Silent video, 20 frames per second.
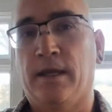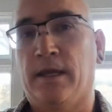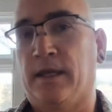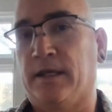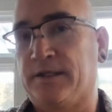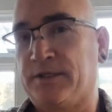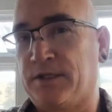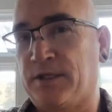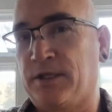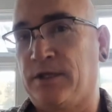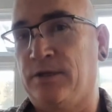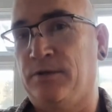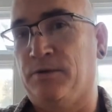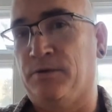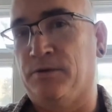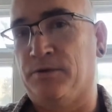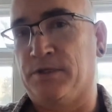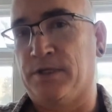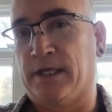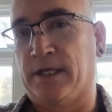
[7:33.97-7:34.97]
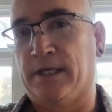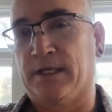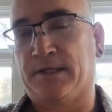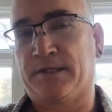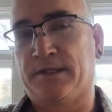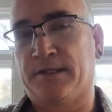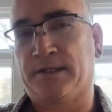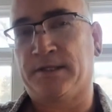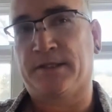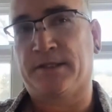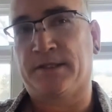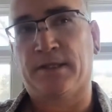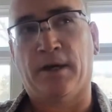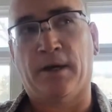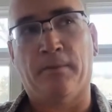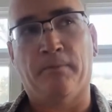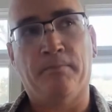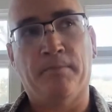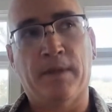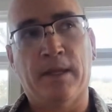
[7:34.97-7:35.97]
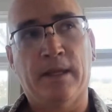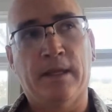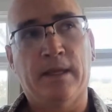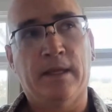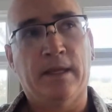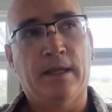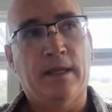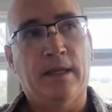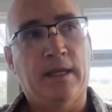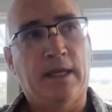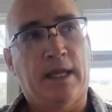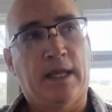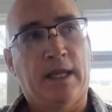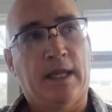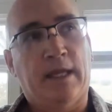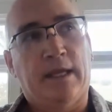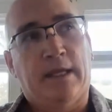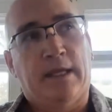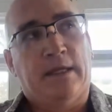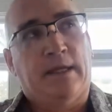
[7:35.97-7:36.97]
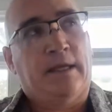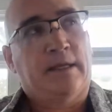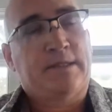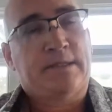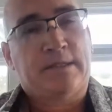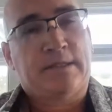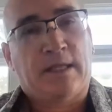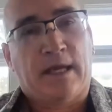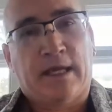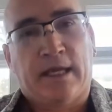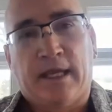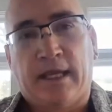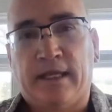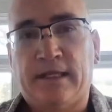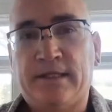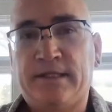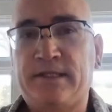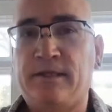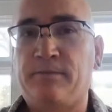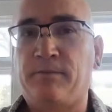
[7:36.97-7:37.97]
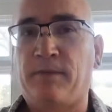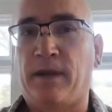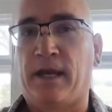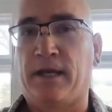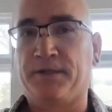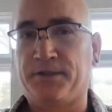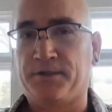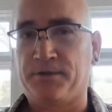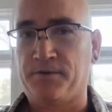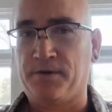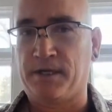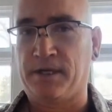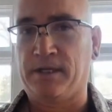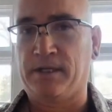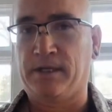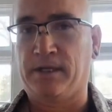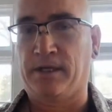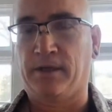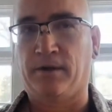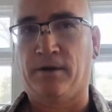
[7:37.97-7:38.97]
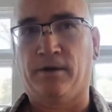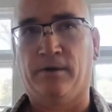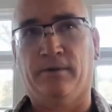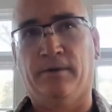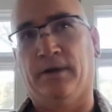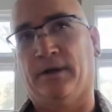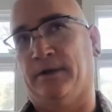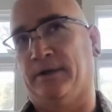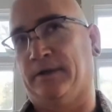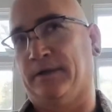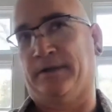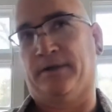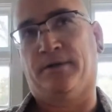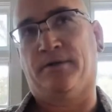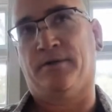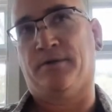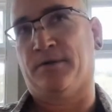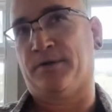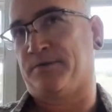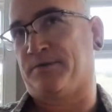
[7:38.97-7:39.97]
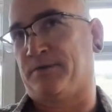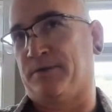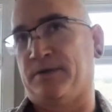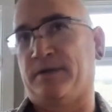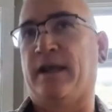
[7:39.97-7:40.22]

it's huge it's um it, it's like instant mastery, you know. Well, and of course, we're